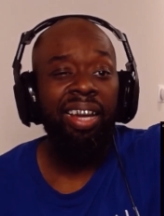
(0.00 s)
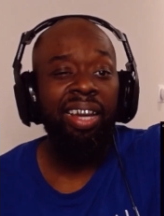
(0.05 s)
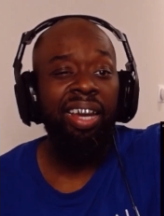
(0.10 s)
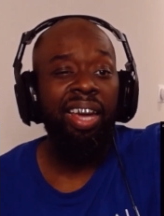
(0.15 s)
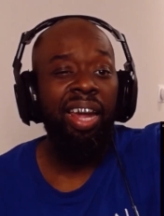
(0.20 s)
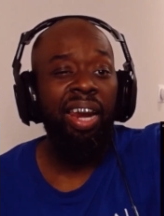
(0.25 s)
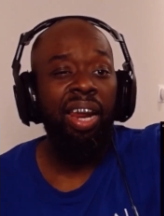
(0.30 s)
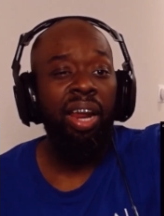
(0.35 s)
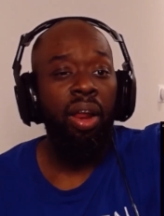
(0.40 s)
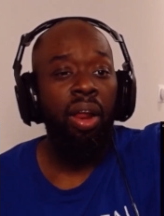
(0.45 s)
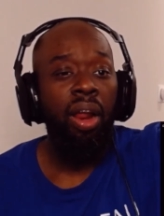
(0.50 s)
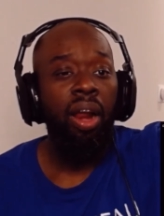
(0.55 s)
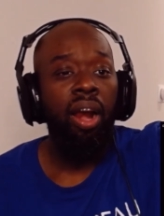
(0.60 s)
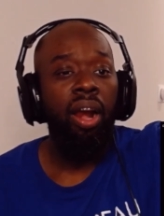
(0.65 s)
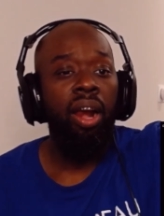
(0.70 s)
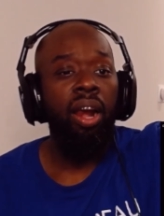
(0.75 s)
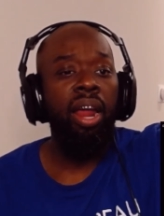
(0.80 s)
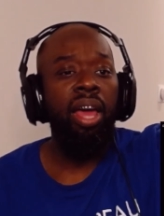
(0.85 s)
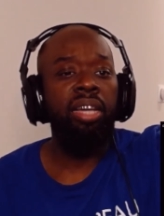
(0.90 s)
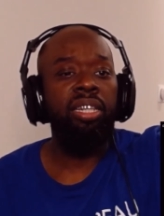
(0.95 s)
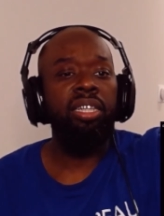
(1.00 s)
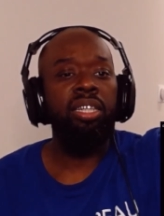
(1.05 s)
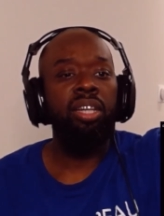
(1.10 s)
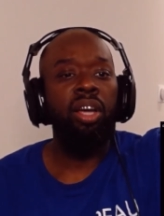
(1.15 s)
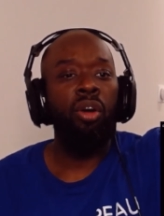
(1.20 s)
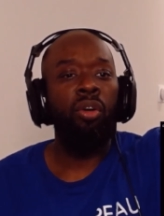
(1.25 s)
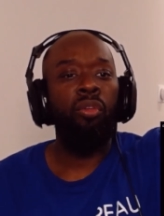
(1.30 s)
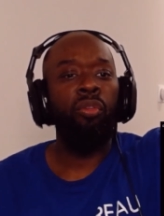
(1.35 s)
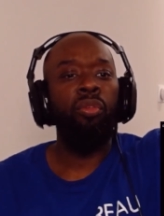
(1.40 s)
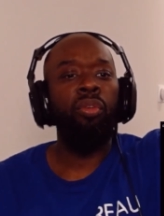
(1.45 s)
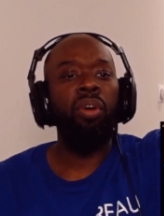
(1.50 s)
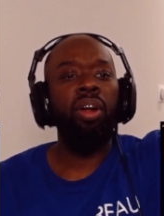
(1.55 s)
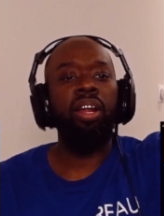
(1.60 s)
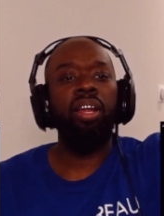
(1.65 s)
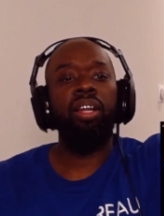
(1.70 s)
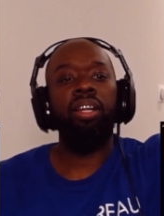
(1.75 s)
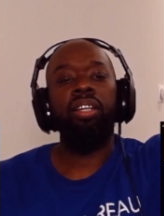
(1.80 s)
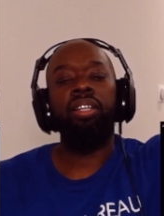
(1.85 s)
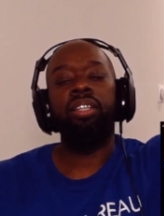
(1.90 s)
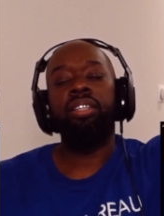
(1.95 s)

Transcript: get it. Let's run it.